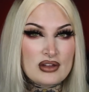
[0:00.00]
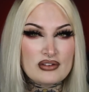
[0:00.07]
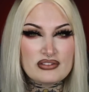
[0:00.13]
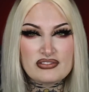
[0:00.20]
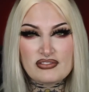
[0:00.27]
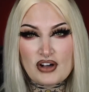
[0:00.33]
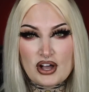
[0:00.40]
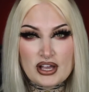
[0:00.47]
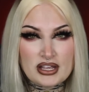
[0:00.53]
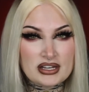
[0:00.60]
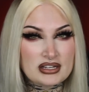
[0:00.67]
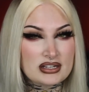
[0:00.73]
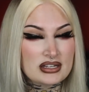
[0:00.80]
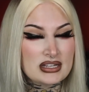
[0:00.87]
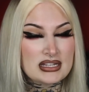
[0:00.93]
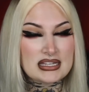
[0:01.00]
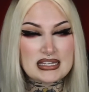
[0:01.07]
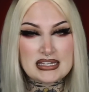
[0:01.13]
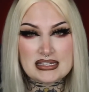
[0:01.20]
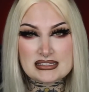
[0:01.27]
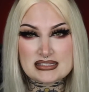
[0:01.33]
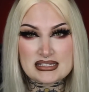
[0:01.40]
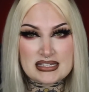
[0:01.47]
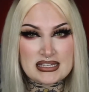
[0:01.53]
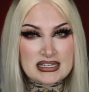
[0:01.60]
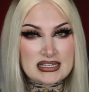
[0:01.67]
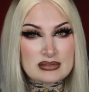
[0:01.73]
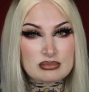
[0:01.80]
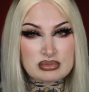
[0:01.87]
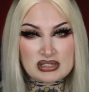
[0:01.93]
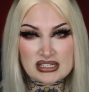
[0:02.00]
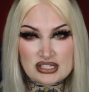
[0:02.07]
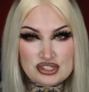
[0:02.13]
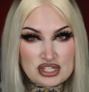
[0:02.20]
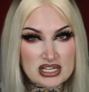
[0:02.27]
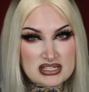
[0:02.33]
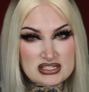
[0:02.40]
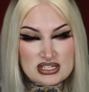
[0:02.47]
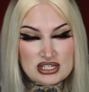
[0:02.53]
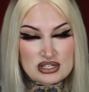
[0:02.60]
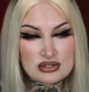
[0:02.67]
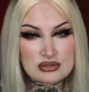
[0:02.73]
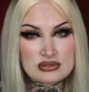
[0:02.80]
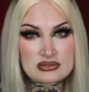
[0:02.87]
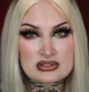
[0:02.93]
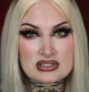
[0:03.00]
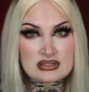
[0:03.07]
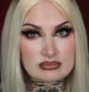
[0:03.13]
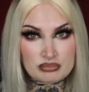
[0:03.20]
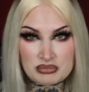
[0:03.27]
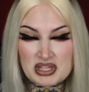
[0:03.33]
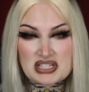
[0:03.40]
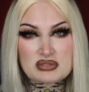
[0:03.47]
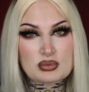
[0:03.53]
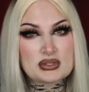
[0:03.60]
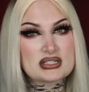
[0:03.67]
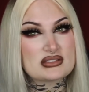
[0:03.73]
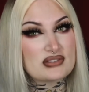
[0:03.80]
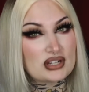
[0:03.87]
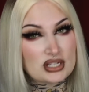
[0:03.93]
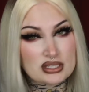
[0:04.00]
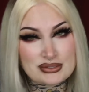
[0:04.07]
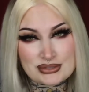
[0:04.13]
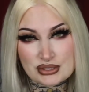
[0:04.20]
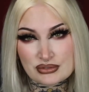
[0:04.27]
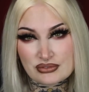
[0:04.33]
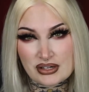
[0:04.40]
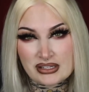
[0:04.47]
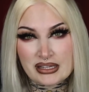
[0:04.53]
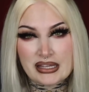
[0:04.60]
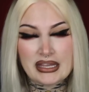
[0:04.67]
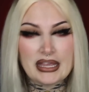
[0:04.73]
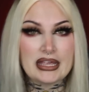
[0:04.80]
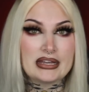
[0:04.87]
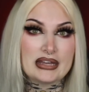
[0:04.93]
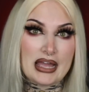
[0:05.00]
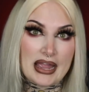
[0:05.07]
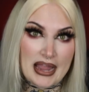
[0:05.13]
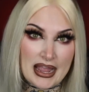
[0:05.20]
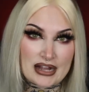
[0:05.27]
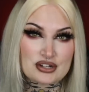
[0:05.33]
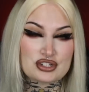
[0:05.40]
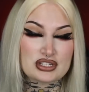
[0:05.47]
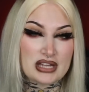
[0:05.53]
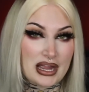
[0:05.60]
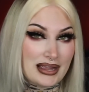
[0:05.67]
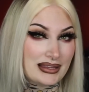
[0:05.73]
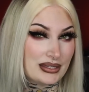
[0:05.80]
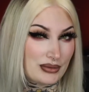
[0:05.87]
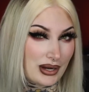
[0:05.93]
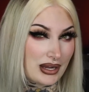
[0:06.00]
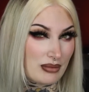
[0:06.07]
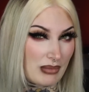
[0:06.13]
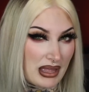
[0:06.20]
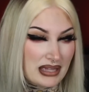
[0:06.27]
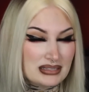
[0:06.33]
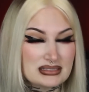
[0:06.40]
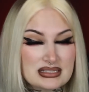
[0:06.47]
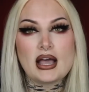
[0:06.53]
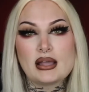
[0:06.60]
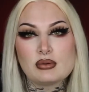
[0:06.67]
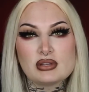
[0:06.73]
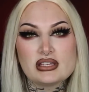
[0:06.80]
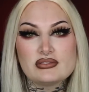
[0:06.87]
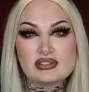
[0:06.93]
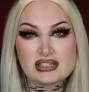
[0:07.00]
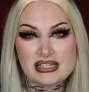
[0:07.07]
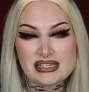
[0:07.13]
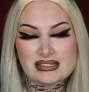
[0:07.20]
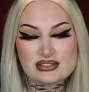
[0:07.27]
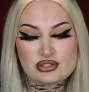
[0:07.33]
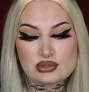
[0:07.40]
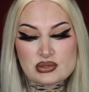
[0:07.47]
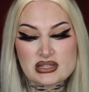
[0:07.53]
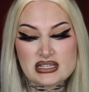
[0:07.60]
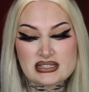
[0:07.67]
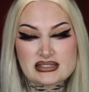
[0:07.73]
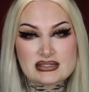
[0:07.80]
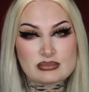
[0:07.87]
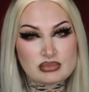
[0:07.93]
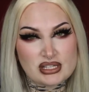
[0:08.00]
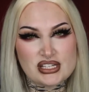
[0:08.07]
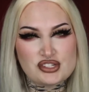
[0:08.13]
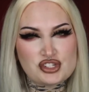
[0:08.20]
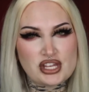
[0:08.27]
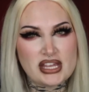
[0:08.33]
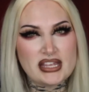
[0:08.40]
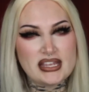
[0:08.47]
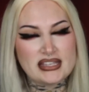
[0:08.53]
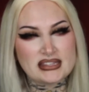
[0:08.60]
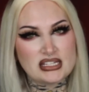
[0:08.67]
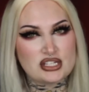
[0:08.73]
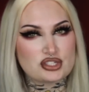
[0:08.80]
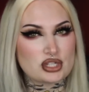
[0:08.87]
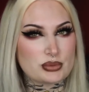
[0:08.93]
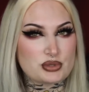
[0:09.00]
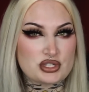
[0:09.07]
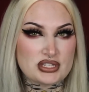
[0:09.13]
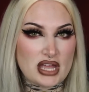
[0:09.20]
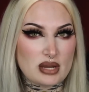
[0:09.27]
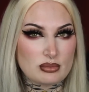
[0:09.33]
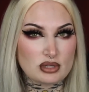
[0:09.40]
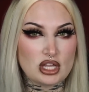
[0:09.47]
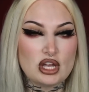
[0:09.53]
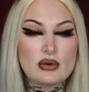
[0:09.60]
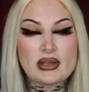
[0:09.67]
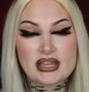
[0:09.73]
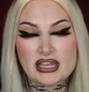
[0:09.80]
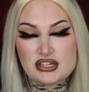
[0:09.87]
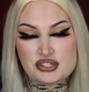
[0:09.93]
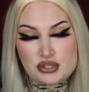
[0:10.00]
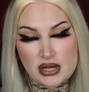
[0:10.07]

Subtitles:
fun, easy bleach kit to use. This one is very user-friendly and I actually highly recommend. I will leave a link to this bleach kit in the description down below in case